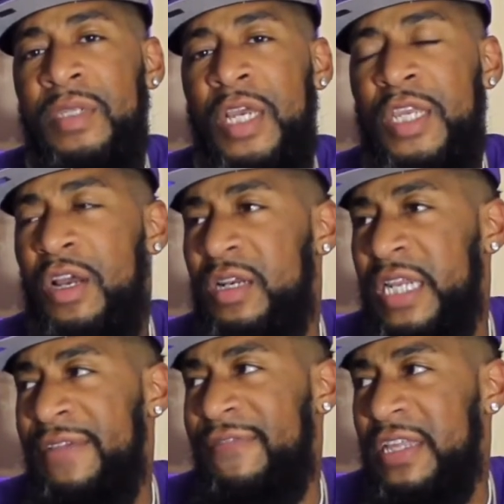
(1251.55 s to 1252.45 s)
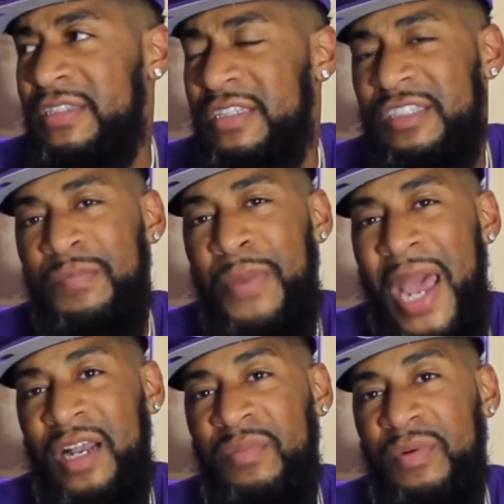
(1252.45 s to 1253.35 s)
Your defense is
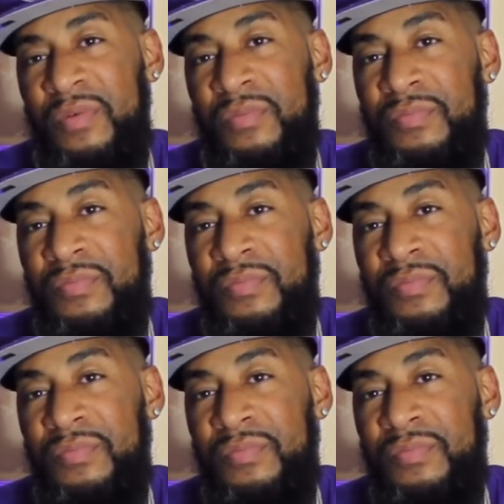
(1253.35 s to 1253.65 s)
impeccable.